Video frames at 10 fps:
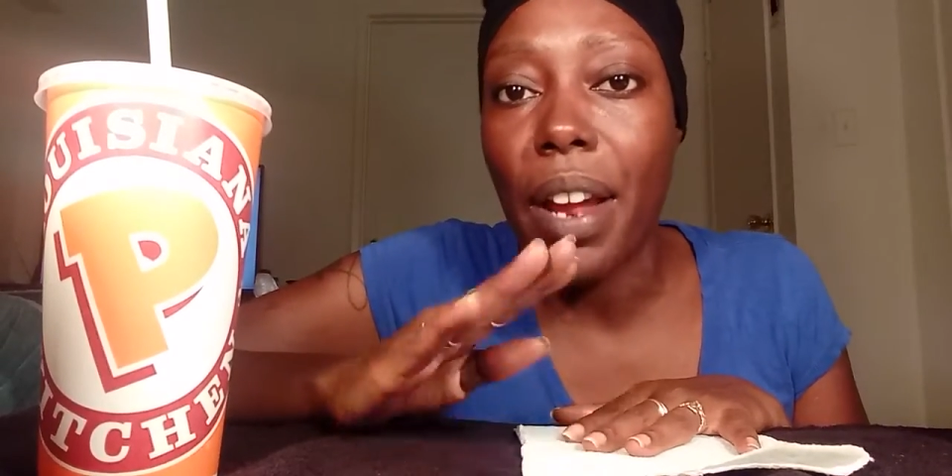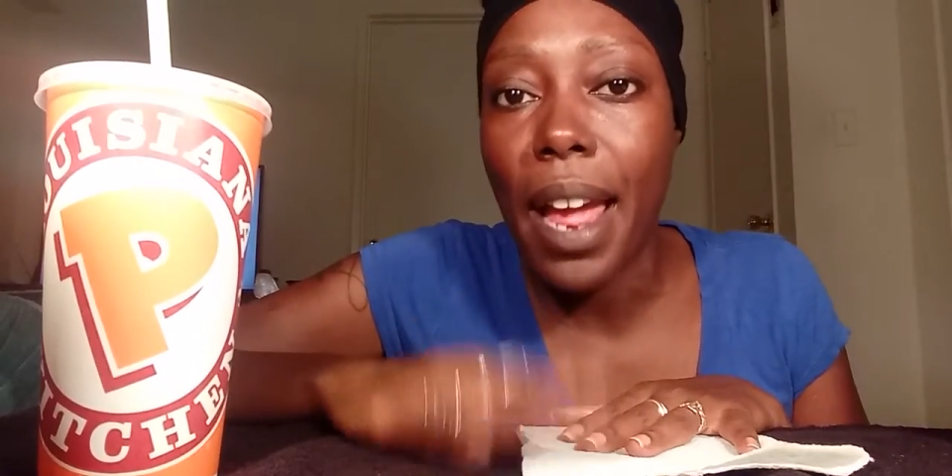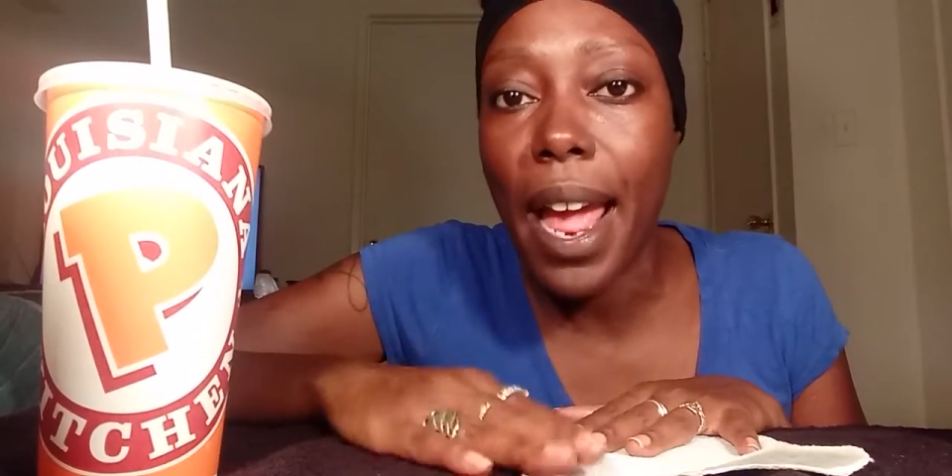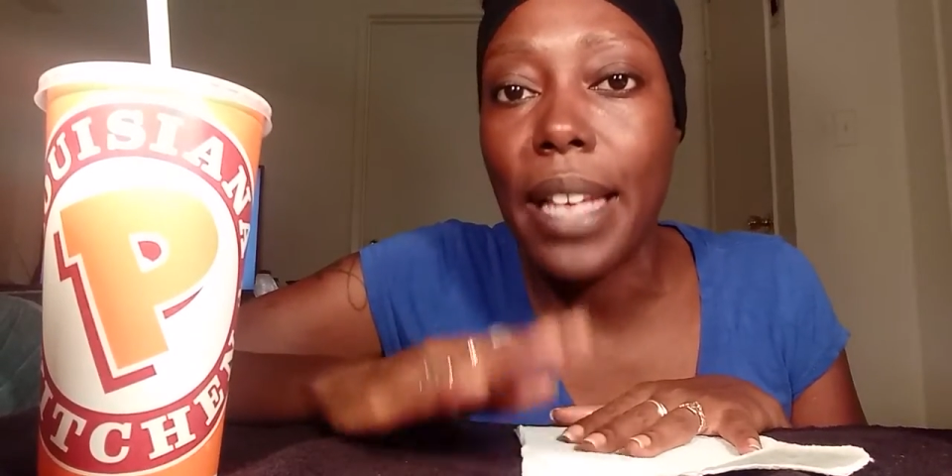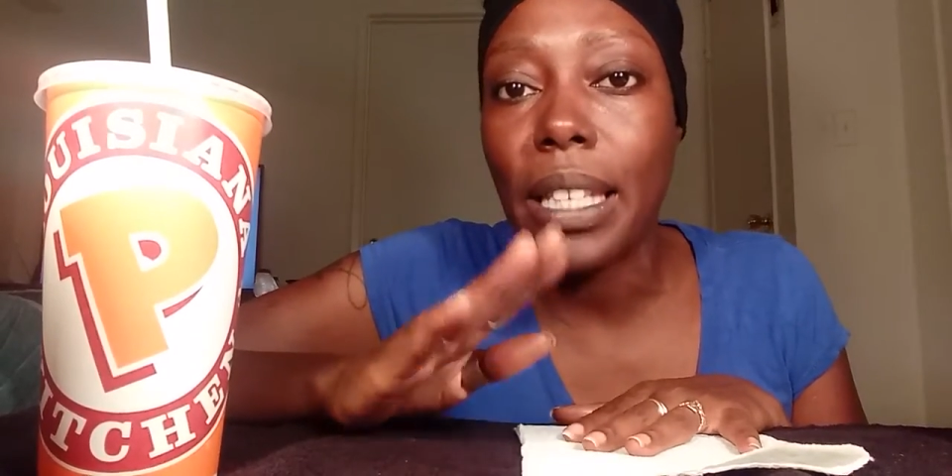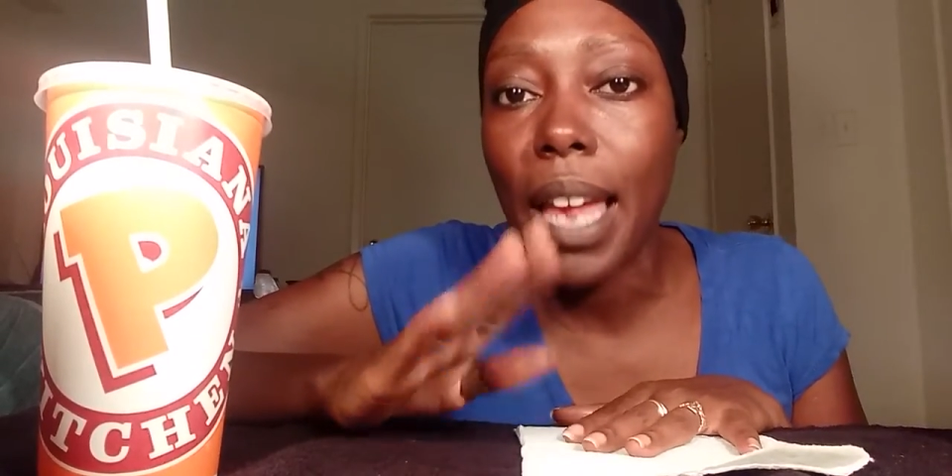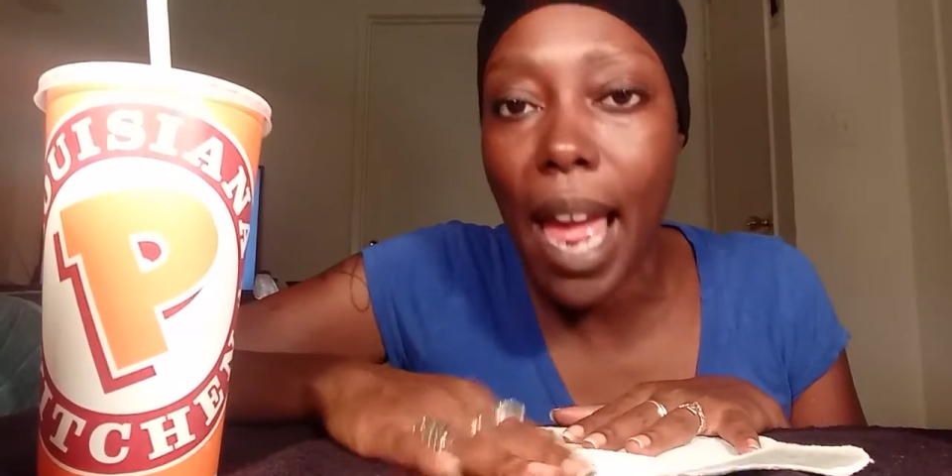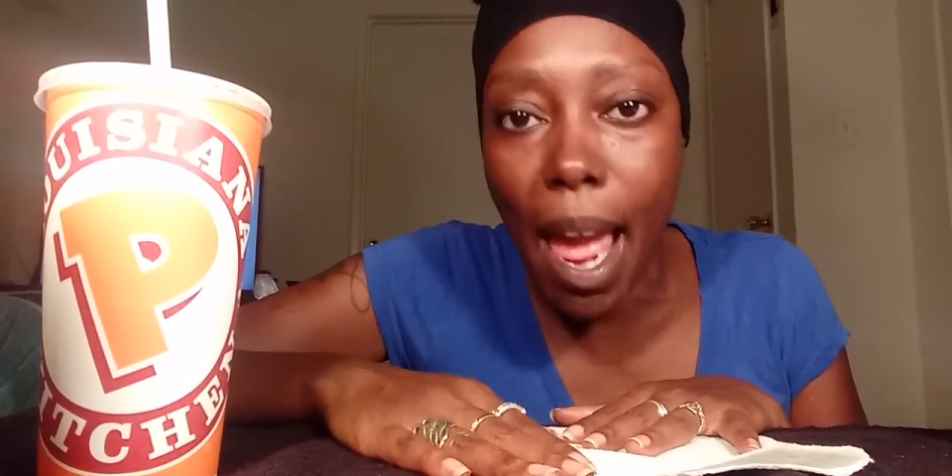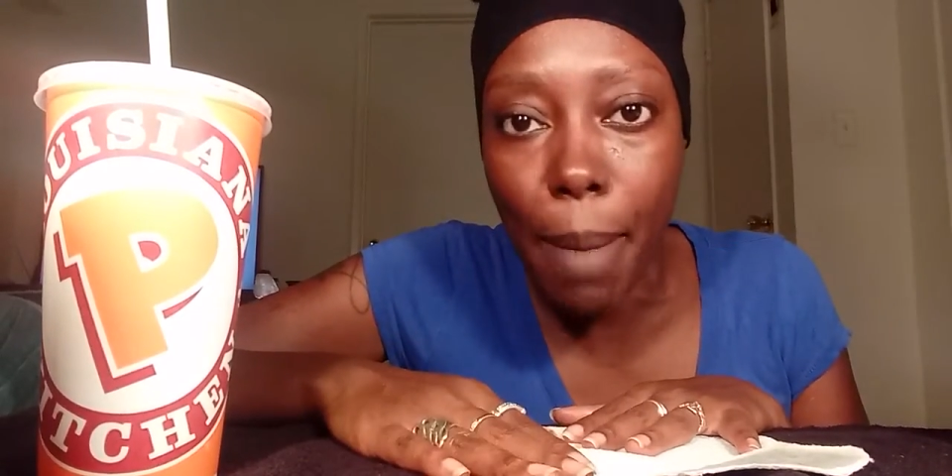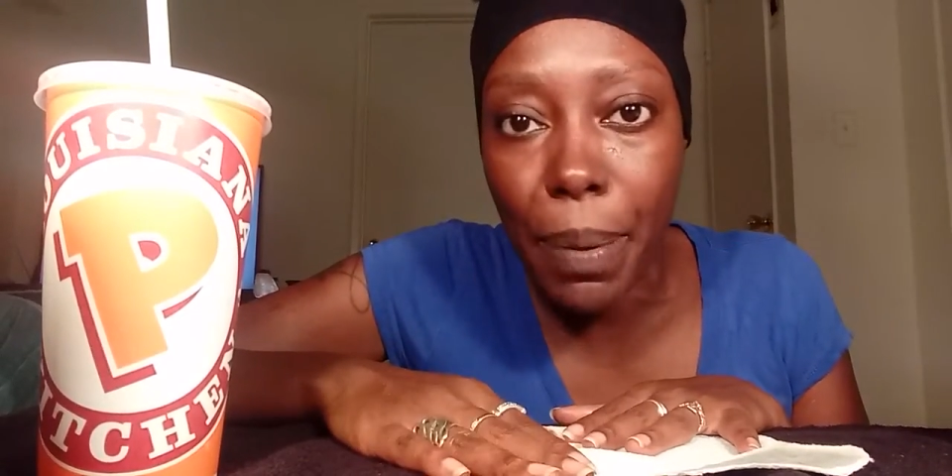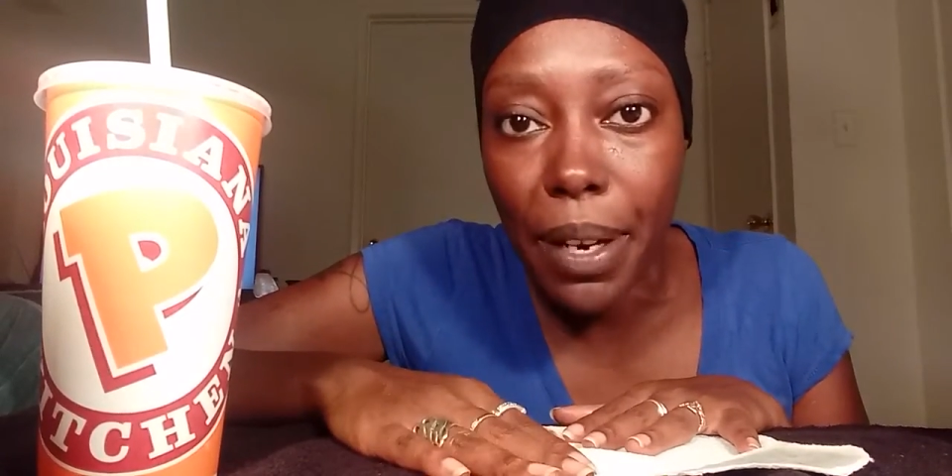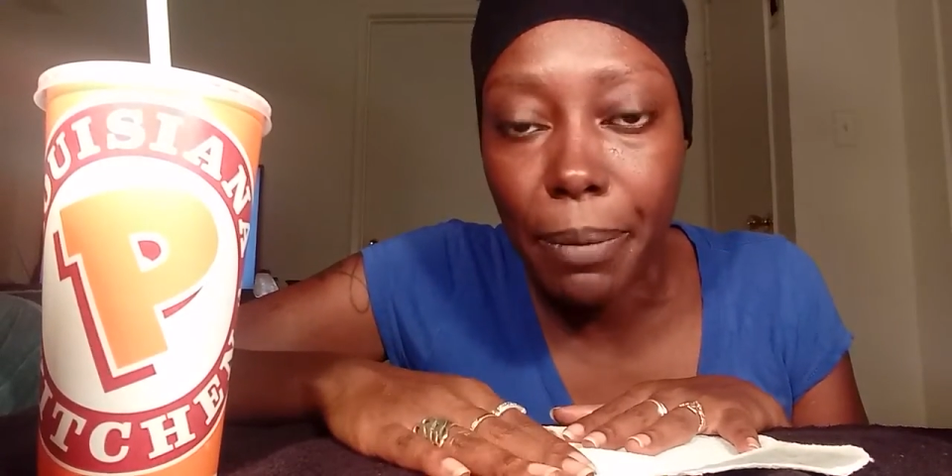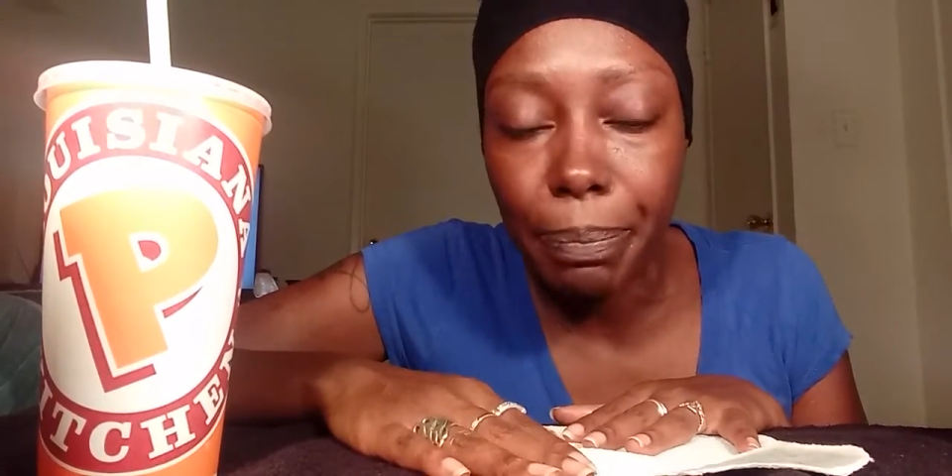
has happened.